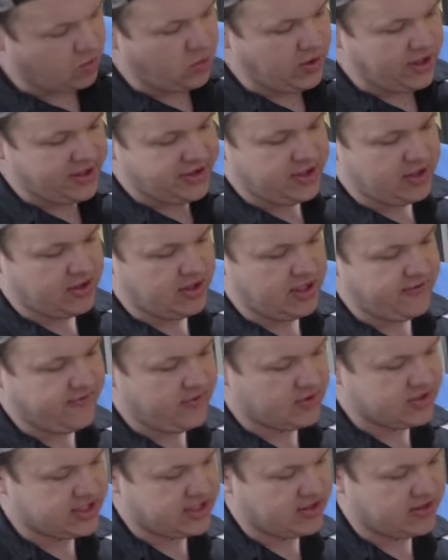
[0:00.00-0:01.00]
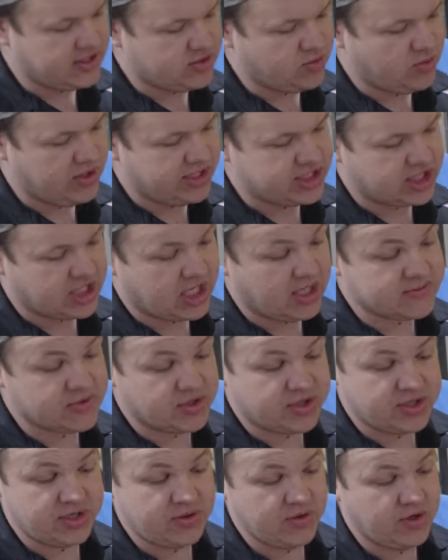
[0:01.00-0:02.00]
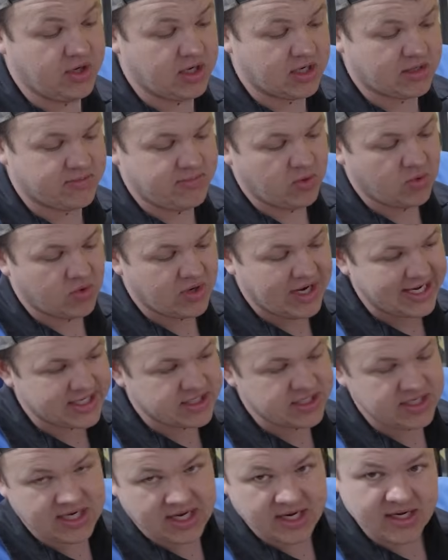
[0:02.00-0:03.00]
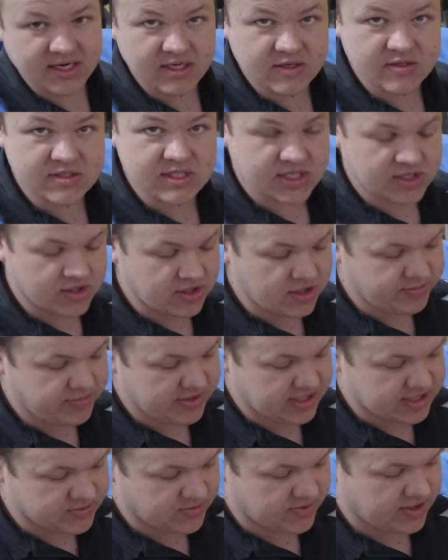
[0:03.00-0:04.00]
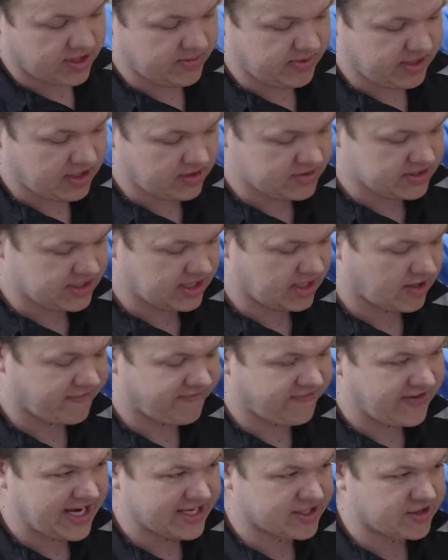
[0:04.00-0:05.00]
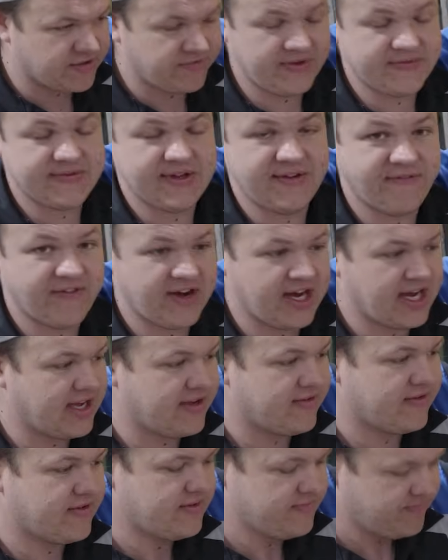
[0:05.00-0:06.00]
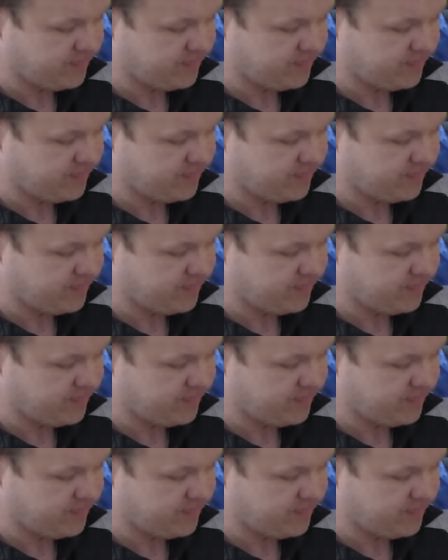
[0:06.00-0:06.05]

with your Evo Series winch, it comes with a new hook, but we're actually not going to use this hook because we're going to be using our Factor 55